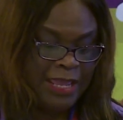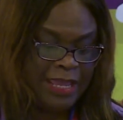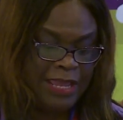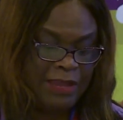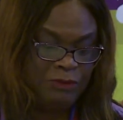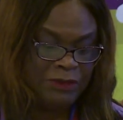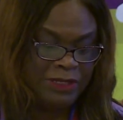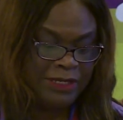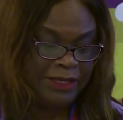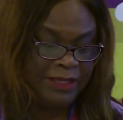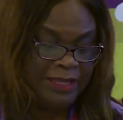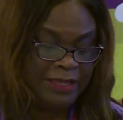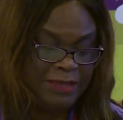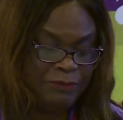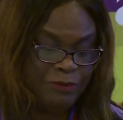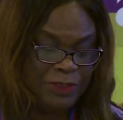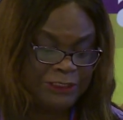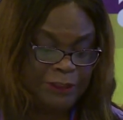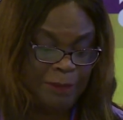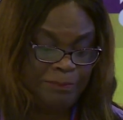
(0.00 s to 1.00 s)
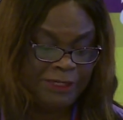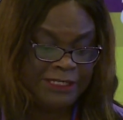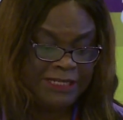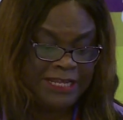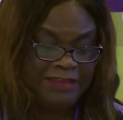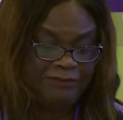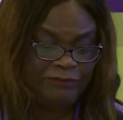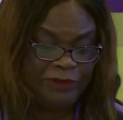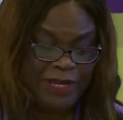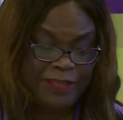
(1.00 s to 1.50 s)
He was a
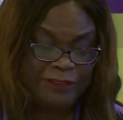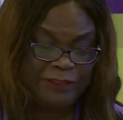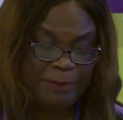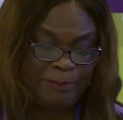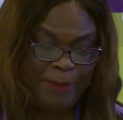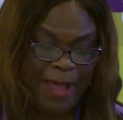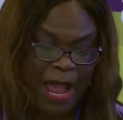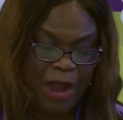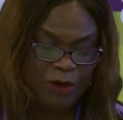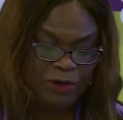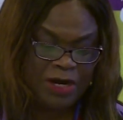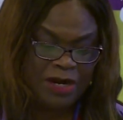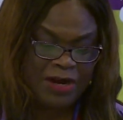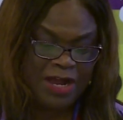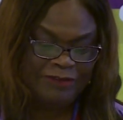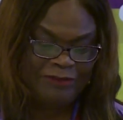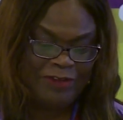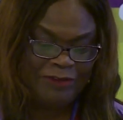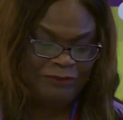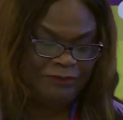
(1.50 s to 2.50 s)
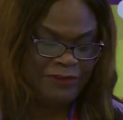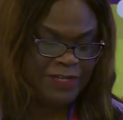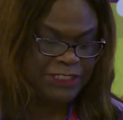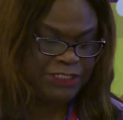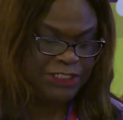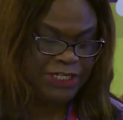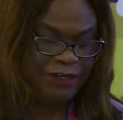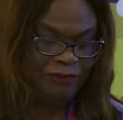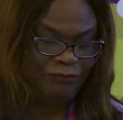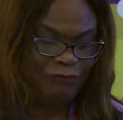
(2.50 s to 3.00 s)
believer in the power of a
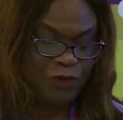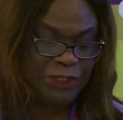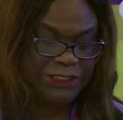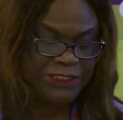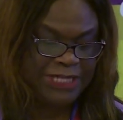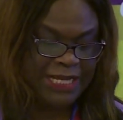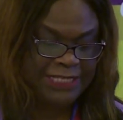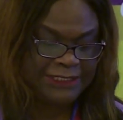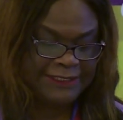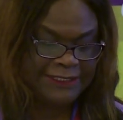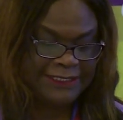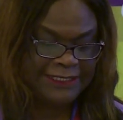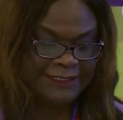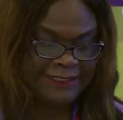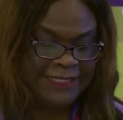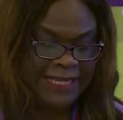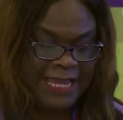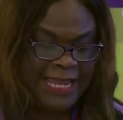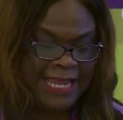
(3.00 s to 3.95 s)
vision for justice.